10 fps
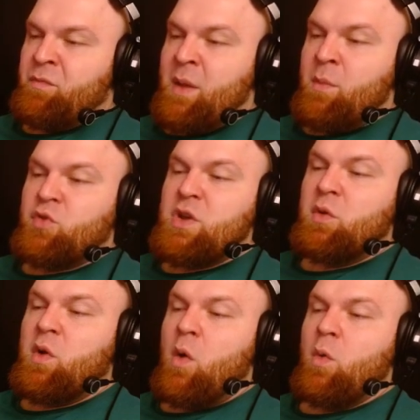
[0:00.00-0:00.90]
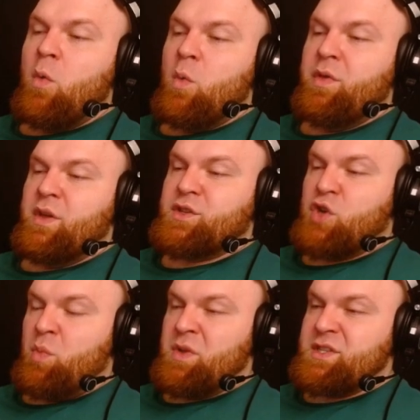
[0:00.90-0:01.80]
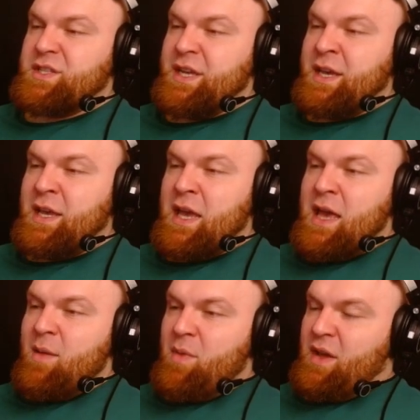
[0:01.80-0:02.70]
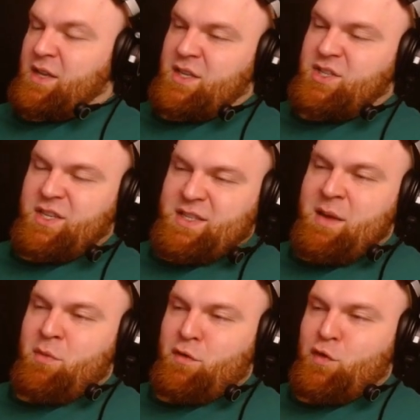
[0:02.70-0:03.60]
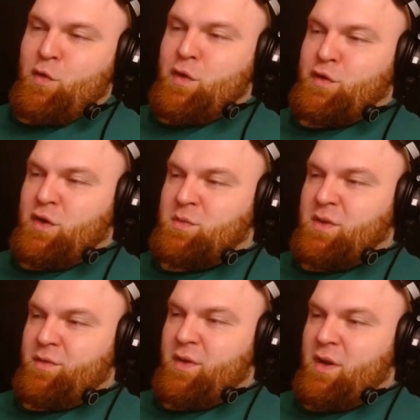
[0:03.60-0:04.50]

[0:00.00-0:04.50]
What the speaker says: Number two, I would go with Serpent Sting, because it's just number two in terms of